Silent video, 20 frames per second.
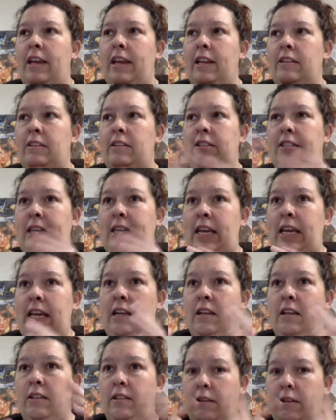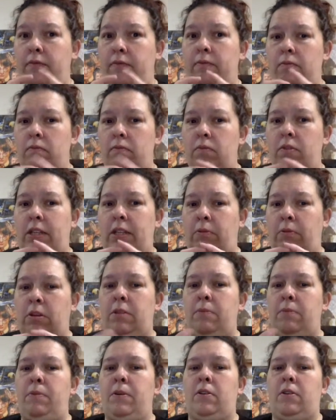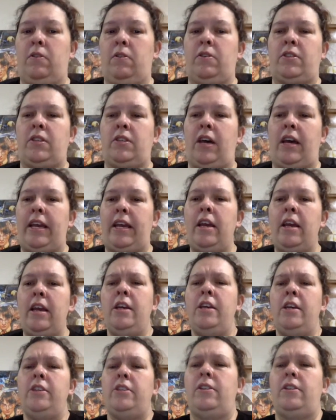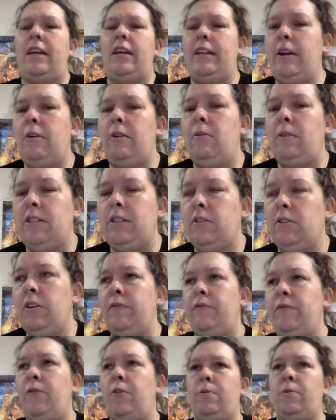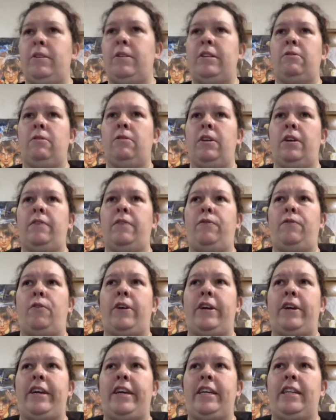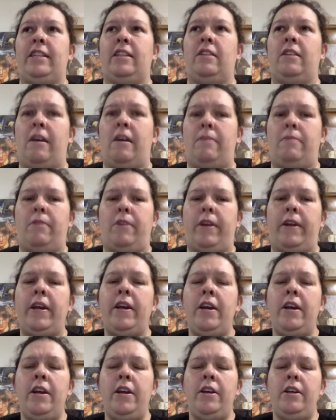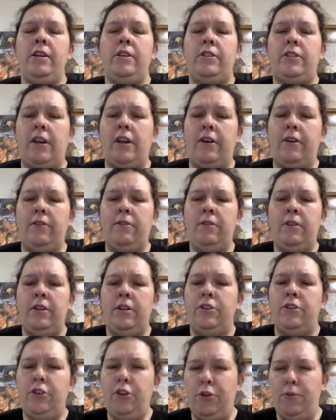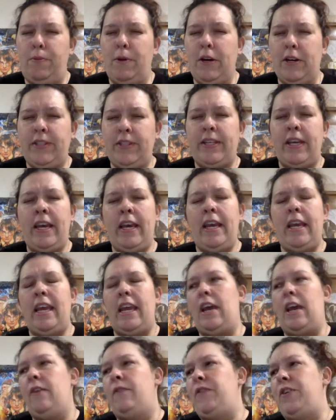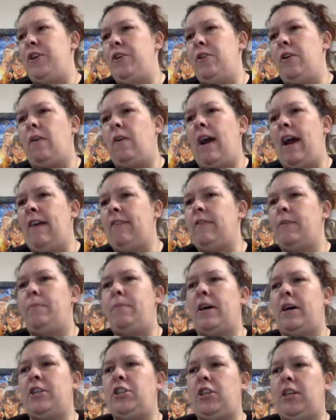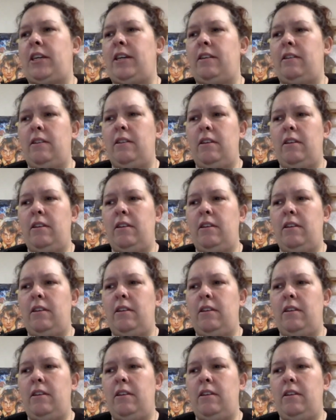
see what the book looks like. So they know what to look for when they're looking for it in the library. So new books, if you don't have a budget